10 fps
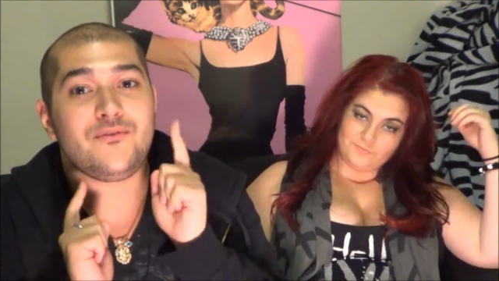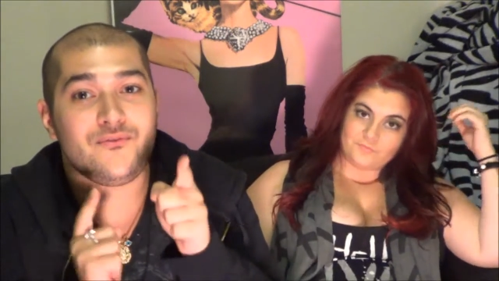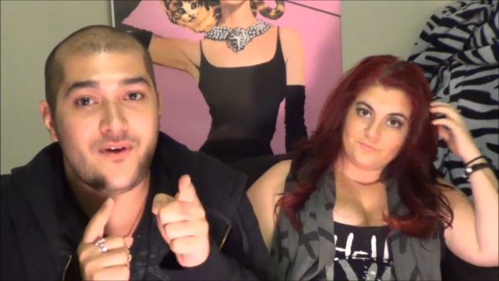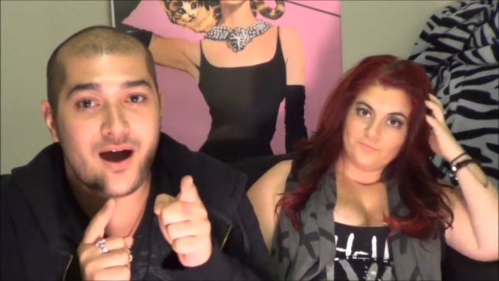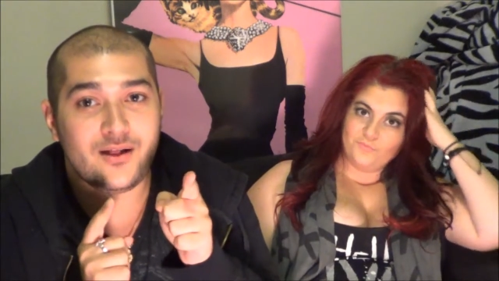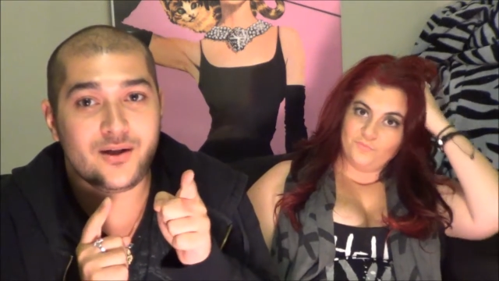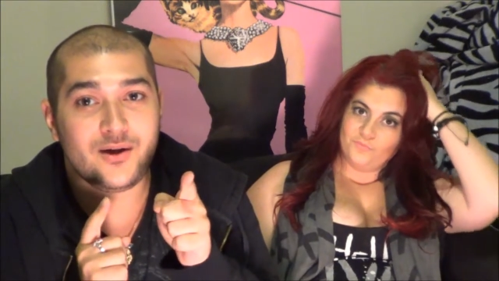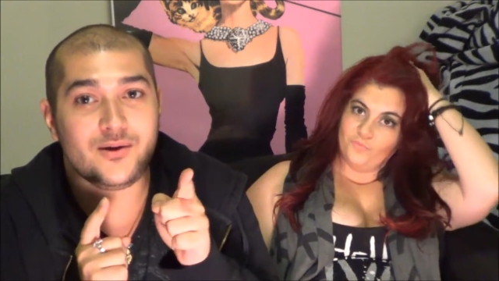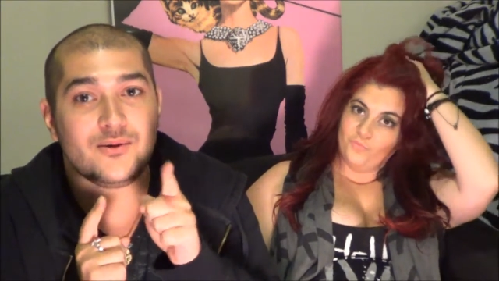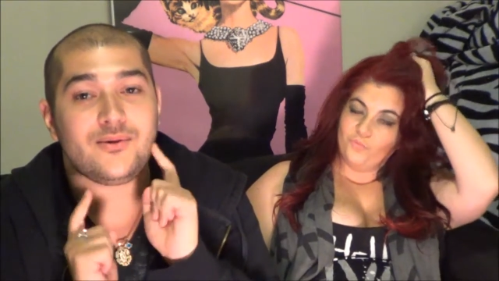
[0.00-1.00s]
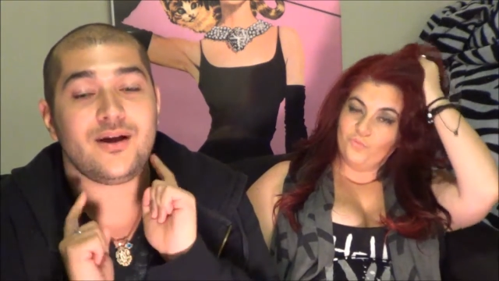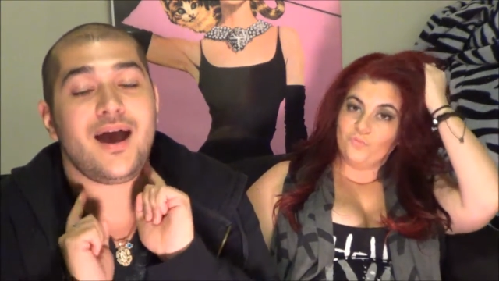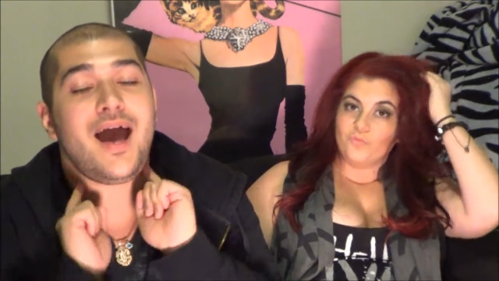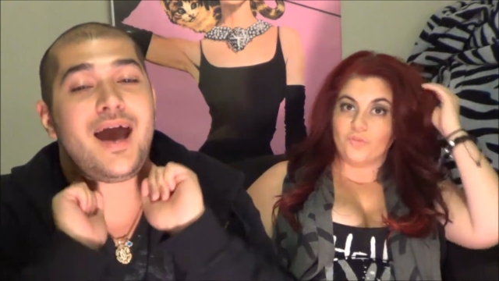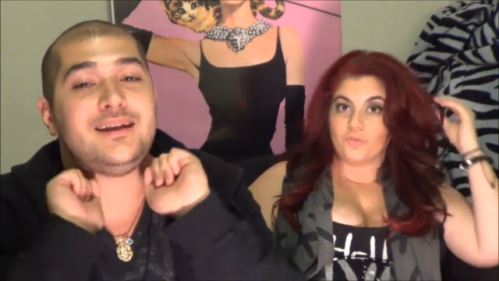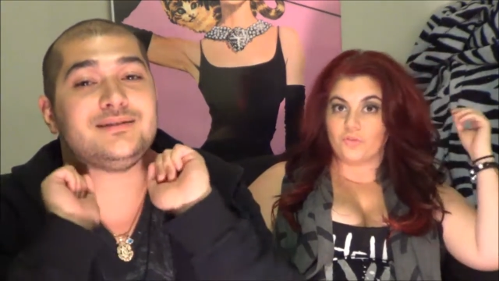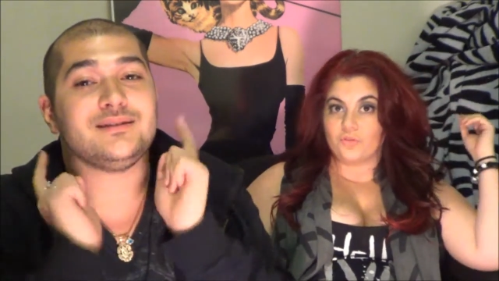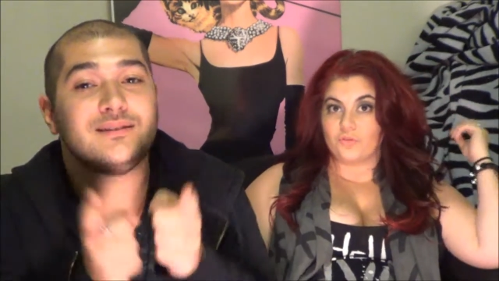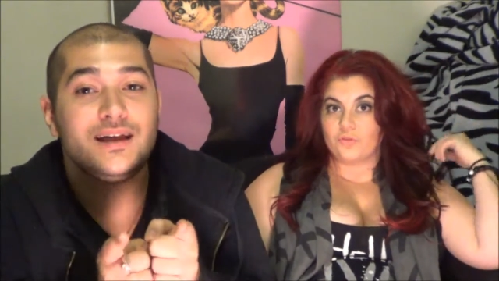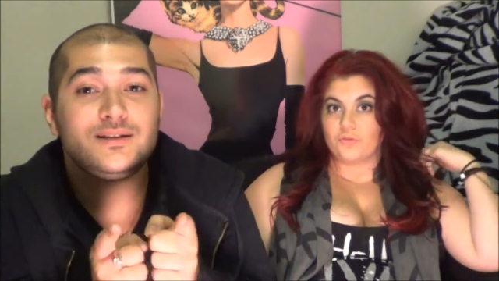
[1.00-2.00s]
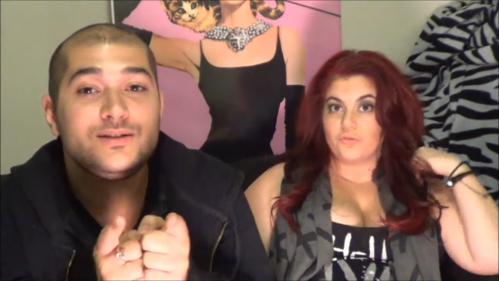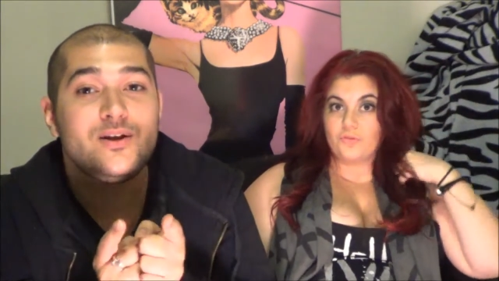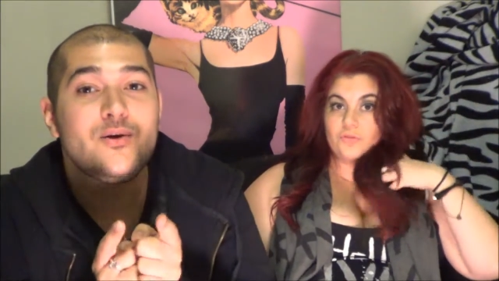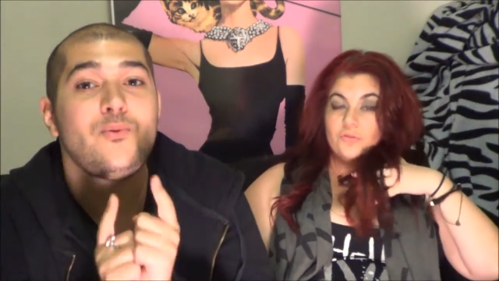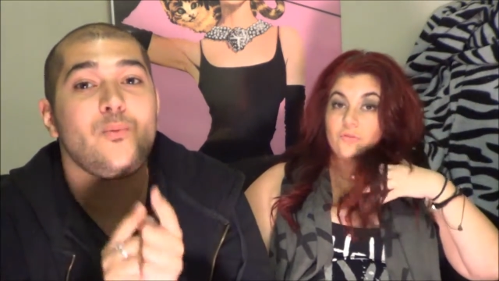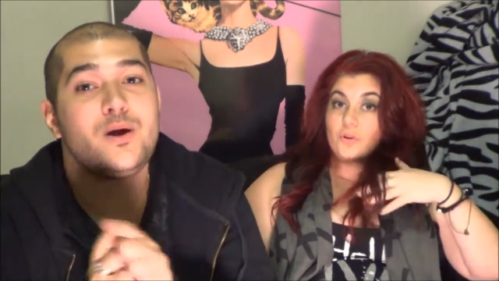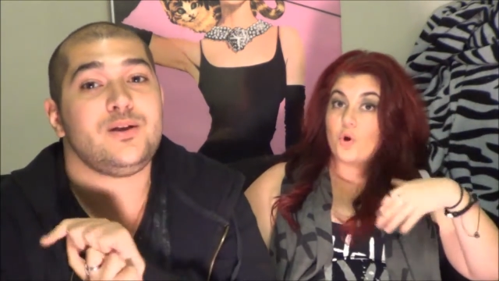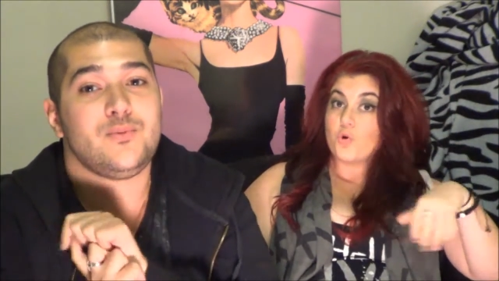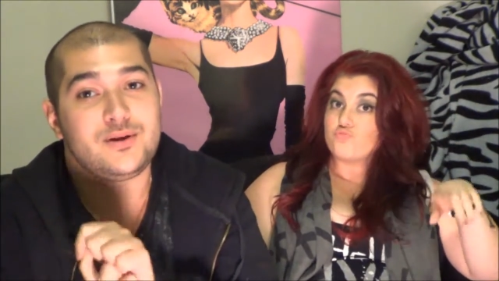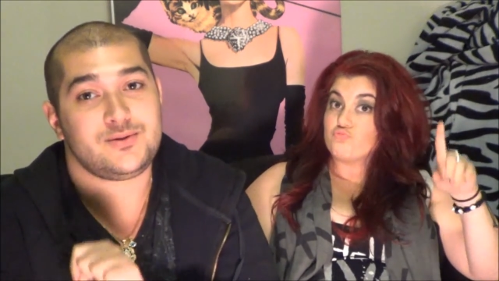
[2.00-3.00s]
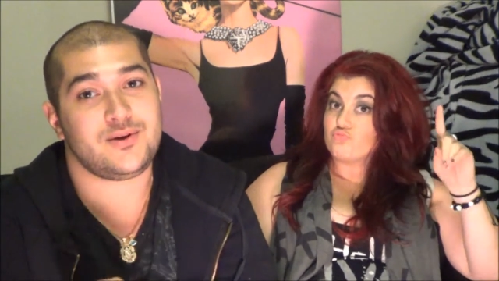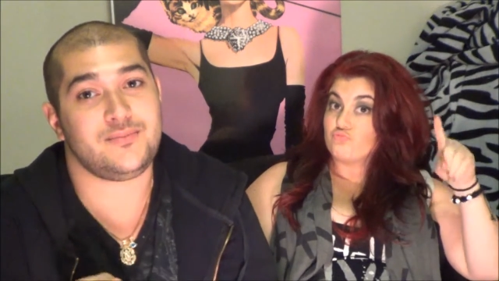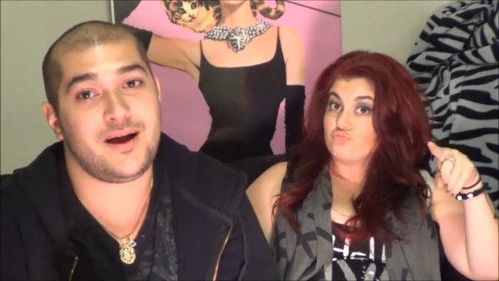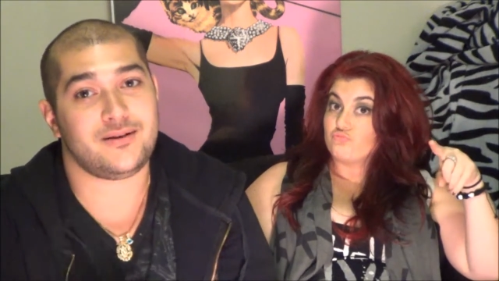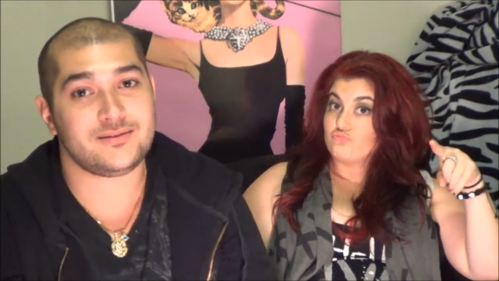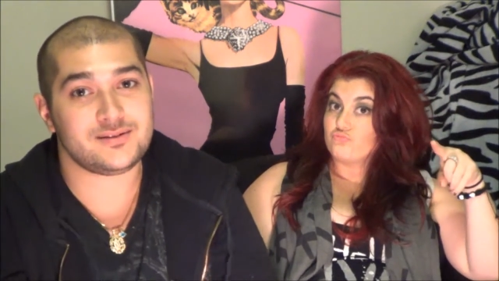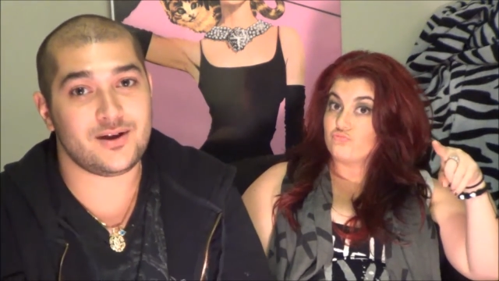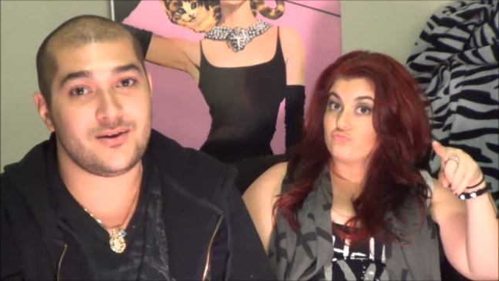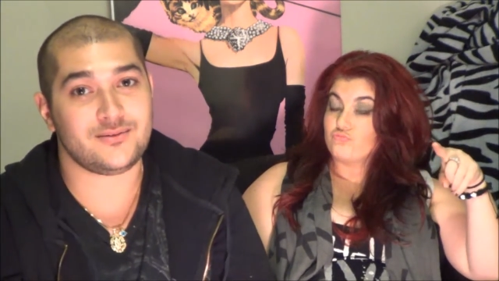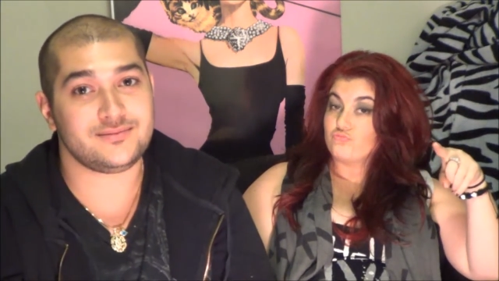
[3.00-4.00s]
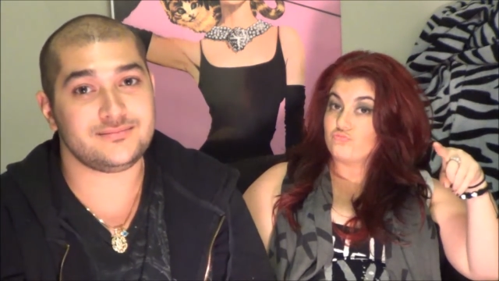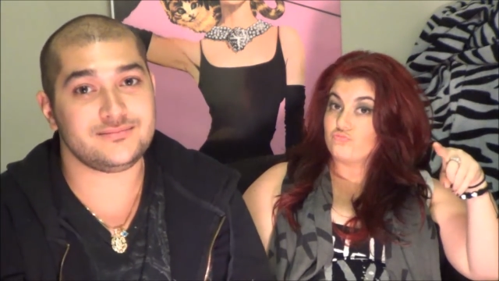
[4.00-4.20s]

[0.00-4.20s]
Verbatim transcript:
Speaker 1: follow, and let us know what you want to talk about. So,